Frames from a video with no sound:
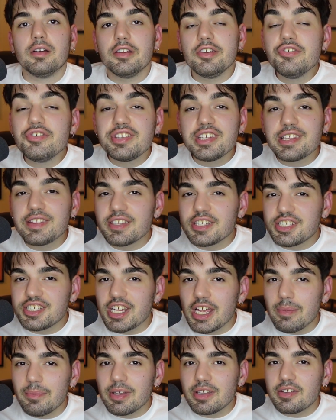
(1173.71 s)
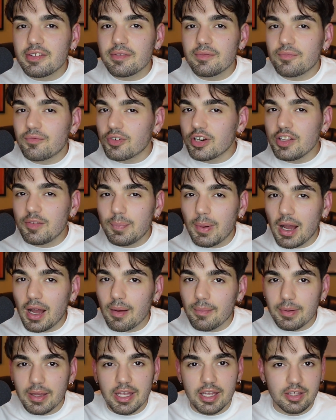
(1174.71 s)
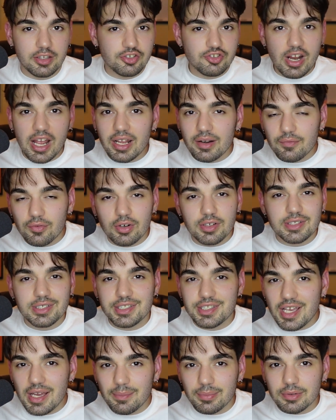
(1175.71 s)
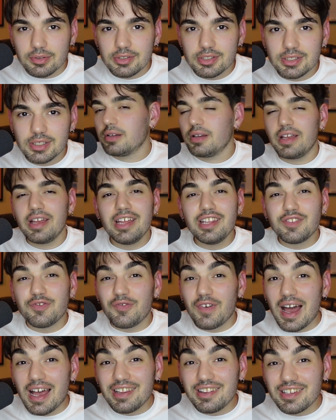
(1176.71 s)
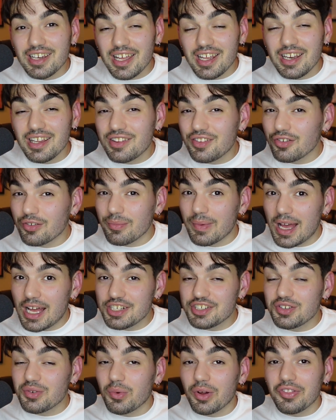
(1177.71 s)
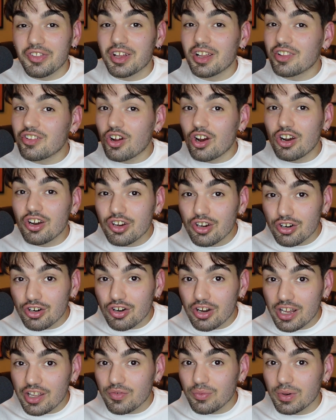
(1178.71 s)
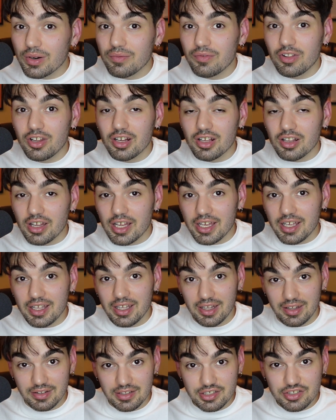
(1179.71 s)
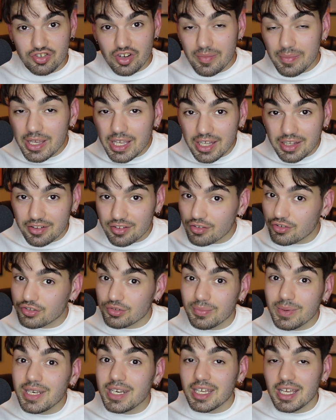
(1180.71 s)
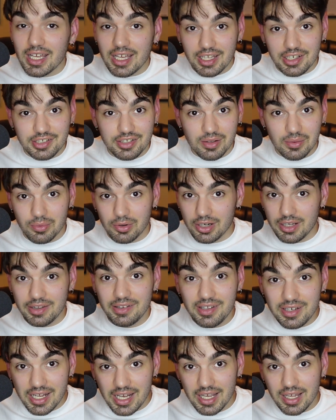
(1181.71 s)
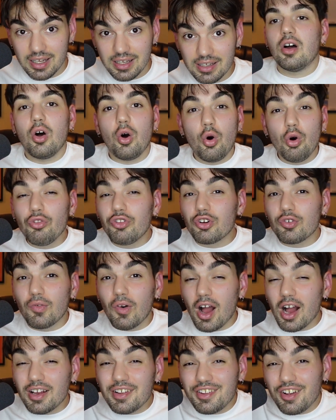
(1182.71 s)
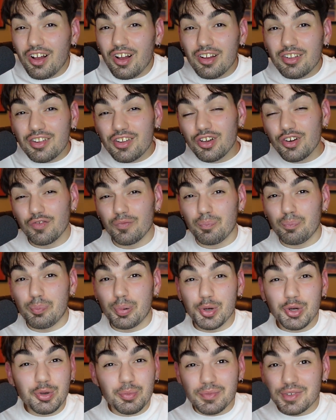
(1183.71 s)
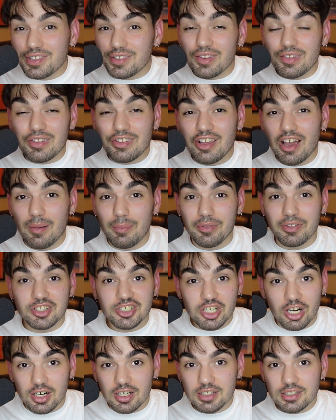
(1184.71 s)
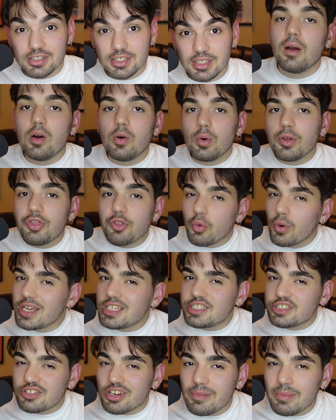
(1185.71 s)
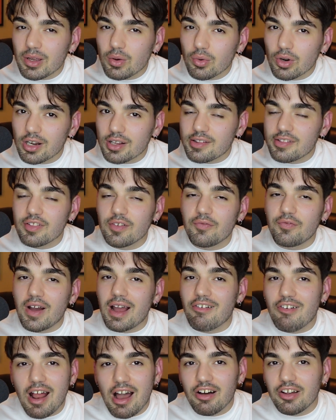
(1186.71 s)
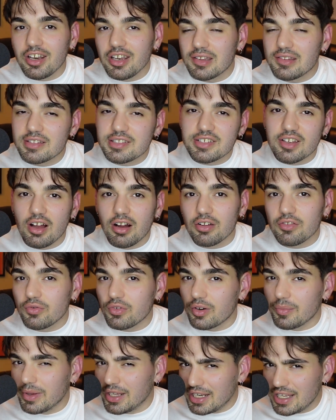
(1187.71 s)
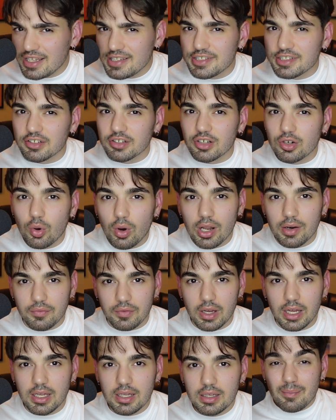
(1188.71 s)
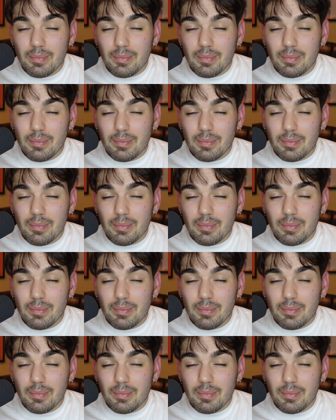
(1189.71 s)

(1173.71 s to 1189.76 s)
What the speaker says: Using the Seamus, Freeze Pop, and Dragon Force examples, it's fascinating to imagine what the Guitar Hero craze would have looked like in the streaming and social media age that we're in today. older rock songs could have boomed to the top of the charts. With the way streaming works, the virality of the songs would have been easier to quantify.